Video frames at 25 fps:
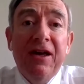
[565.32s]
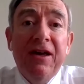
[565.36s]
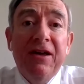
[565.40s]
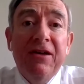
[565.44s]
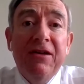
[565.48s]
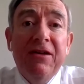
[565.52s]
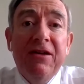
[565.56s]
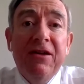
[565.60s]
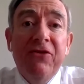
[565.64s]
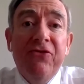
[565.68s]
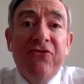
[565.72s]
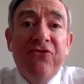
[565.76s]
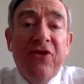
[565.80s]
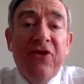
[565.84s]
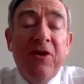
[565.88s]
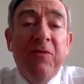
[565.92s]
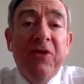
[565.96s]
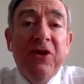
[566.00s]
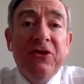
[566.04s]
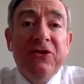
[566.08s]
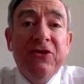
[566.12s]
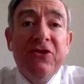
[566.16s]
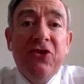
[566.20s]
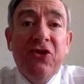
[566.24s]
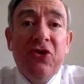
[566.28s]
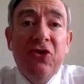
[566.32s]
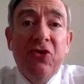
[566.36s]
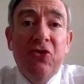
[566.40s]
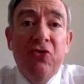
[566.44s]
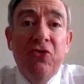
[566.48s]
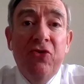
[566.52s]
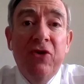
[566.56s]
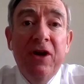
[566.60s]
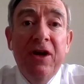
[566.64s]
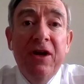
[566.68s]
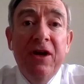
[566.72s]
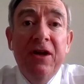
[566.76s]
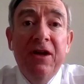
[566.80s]
contributes
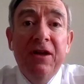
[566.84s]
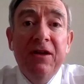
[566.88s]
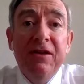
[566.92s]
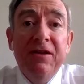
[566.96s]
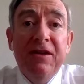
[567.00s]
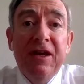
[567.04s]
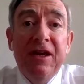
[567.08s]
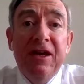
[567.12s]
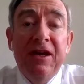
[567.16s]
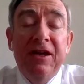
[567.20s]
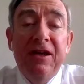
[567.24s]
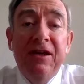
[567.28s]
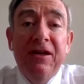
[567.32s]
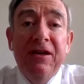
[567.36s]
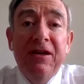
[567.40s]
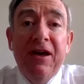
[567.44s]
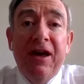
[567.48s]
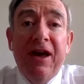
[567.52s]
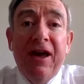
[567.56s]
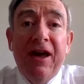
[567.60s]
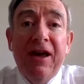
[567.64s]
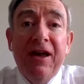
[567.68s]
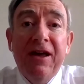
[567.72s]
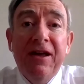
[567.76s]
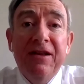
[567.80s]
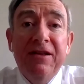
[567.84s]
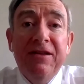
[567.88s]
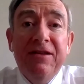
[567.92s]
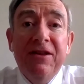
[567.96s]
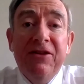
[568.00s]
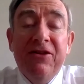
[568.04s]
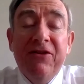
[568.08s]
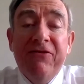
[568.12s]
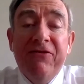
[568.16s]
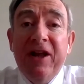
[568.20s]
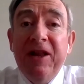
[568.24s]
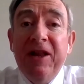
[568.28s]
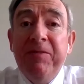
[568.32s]
to the
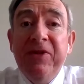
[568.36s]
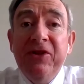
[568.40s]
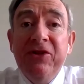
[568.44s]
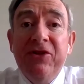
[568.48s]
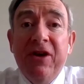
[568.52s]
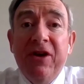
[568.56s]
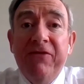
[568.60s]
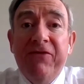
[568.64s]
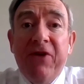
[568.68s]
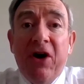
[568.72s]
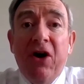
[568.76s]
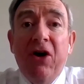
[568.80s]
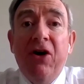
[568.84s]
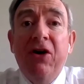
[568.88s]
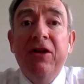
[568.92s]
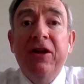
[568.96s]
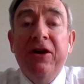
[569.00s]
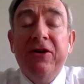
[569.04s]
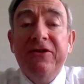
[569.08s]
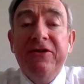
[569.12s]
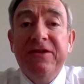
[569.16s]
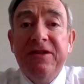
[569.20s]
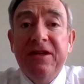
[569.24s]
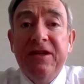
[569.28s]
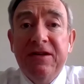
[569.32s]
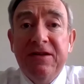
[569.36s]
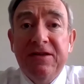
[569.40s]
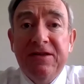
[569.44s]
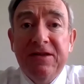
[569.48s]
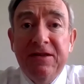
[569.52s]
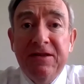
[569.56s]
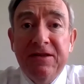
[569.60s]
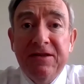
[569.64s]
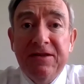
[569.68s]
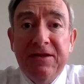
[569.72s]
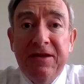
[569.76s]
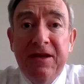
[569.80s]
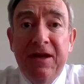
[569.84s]
development of all our
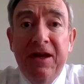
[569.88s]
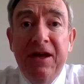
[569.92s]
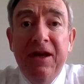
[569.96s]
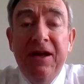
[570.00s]
citizens,